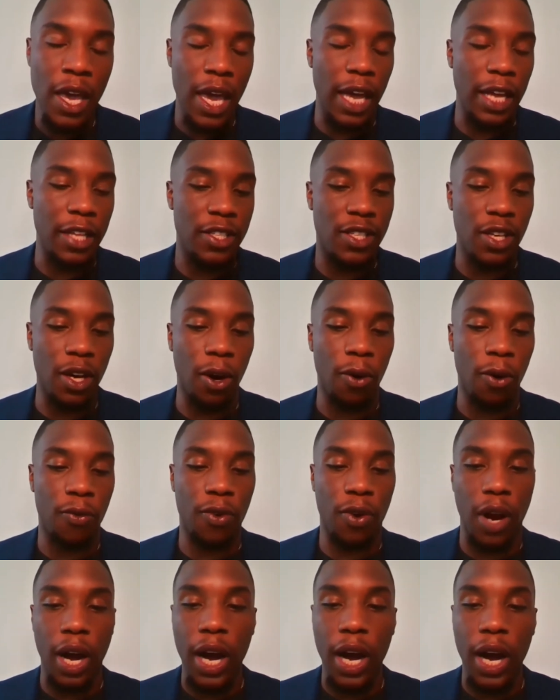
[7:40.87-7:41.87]
And so
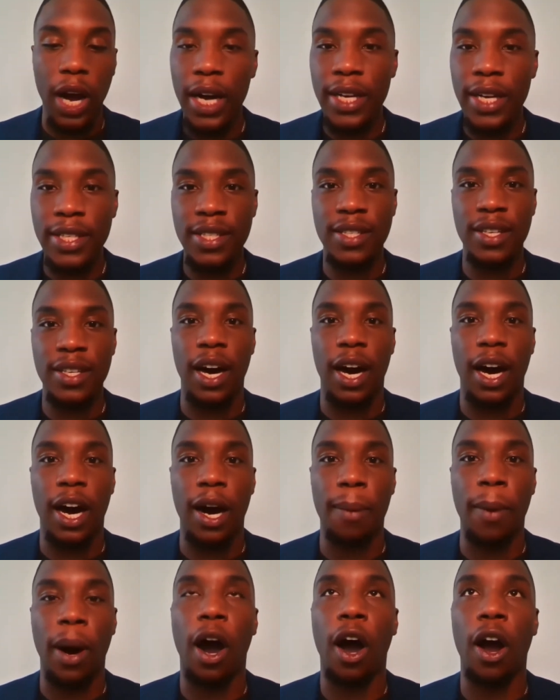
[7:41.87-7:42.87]
for us,
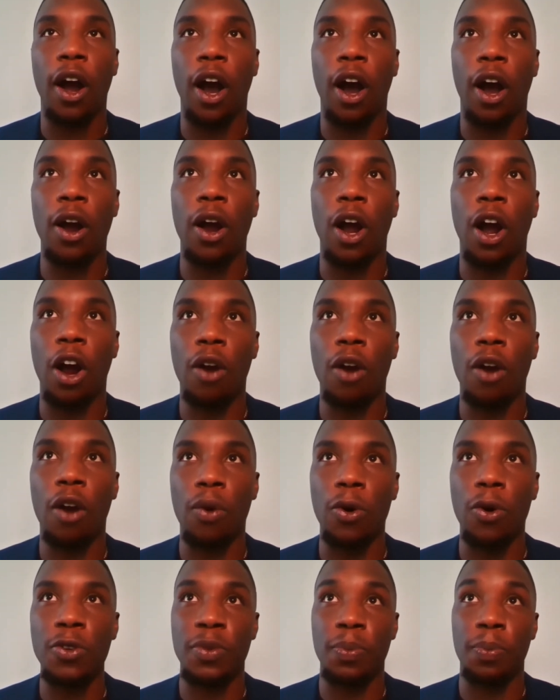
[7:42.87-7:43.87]
our
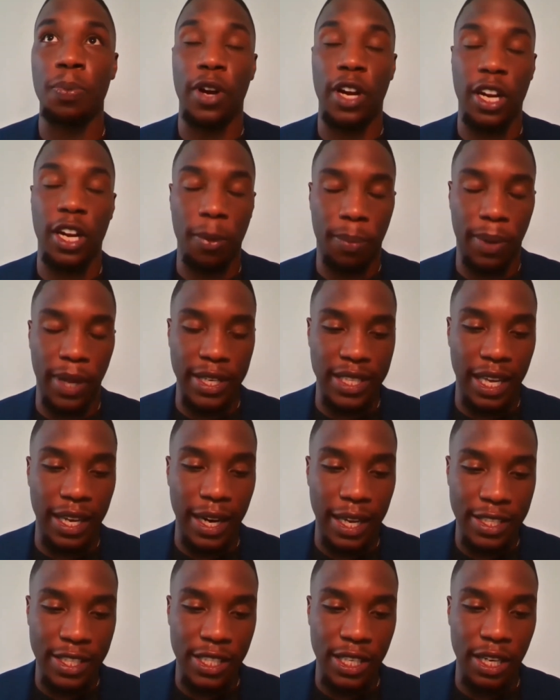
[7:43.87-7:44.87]
role is putting in place that
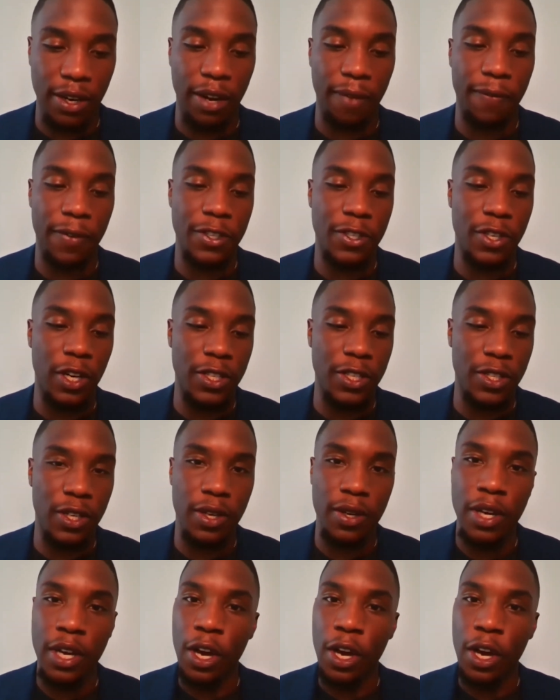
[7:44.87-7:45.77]
necessary infrastructure.